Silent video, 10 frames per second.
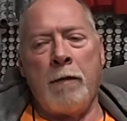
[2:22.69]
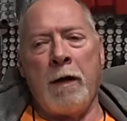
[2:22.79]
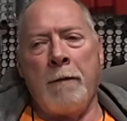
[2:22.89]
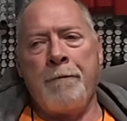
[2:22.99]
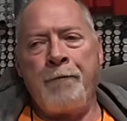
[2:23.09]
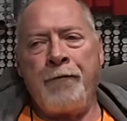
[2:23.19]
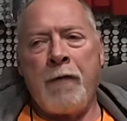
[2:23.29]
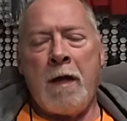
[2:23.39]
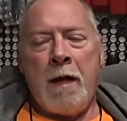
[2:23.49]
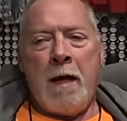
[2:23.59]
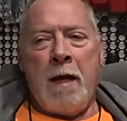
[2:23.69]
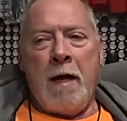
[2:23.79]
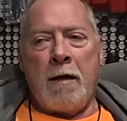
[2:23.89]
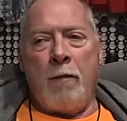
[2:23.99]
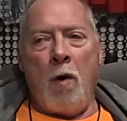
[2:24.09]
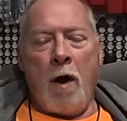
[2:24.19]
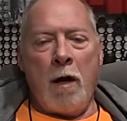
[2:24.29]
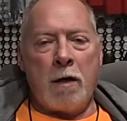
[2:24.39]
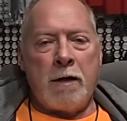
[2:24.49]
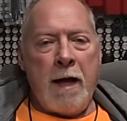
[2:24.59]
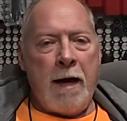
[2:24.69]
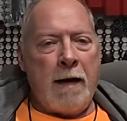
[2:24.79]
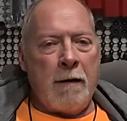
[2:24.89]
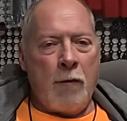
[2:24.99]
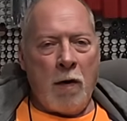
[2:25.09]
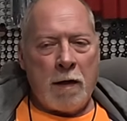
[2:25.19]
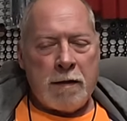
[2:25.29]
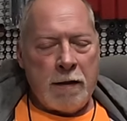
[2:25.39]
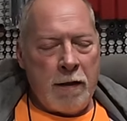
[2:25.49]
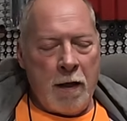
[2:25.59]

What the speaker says: But the more I looked at it, the more I said,